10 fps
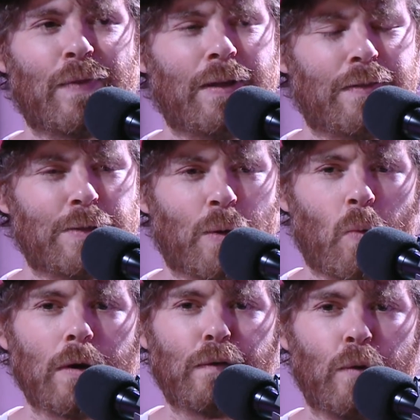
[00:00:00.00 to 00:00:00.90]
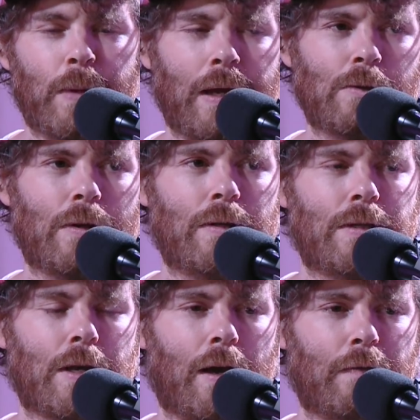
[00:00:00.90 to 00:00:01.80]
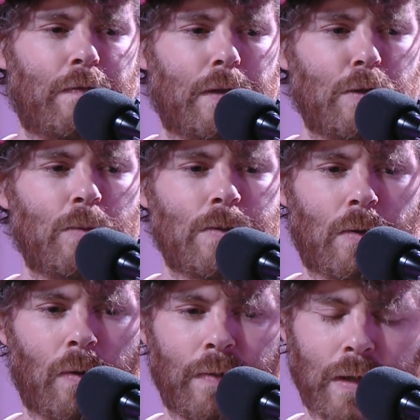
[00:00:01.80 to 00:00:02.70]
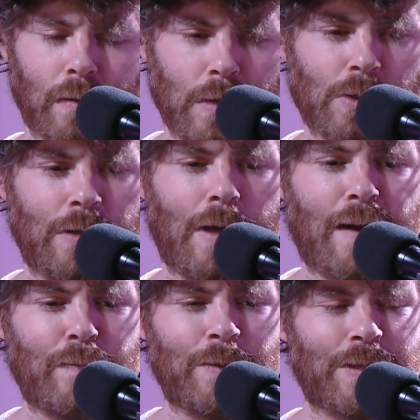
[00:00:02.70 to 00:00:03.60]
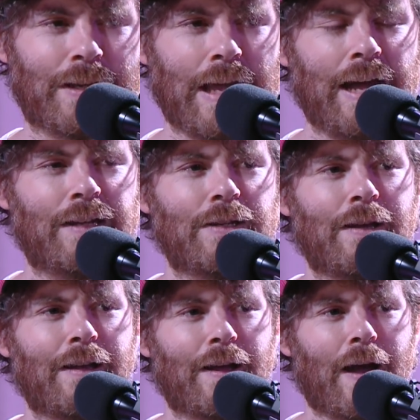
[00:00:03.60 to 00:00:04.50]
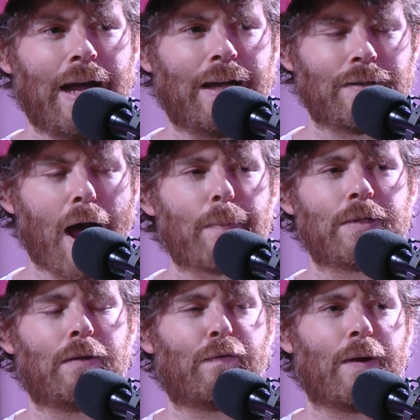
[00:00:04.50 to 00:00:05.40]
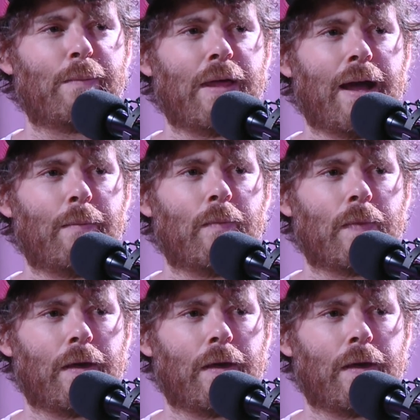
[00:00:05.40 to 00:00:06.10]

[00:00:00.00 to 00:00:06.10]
Yeah. These are wonderful patrons of the new music world. They commission a lot of music, and I adopted from them